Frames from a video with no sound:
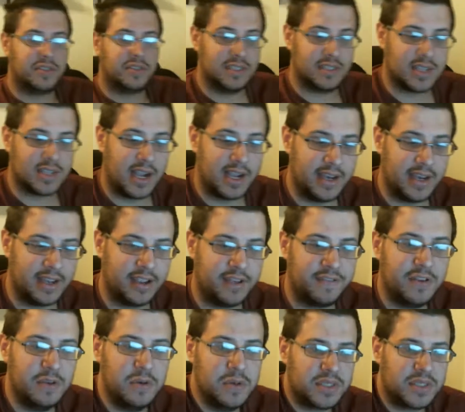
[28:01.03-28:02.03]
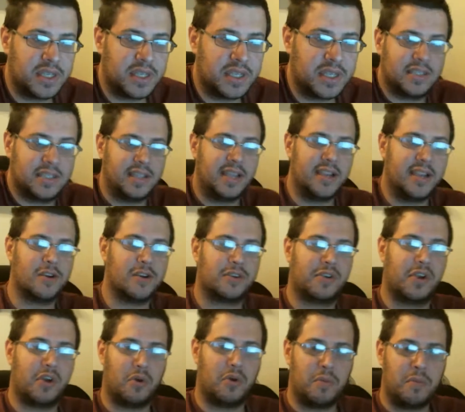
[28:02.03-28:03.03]
deciding if he's going to stay or
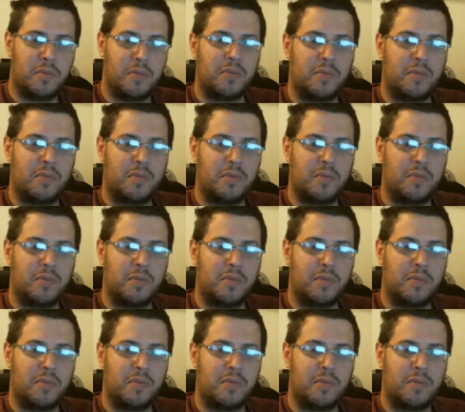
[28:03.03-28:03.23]
go.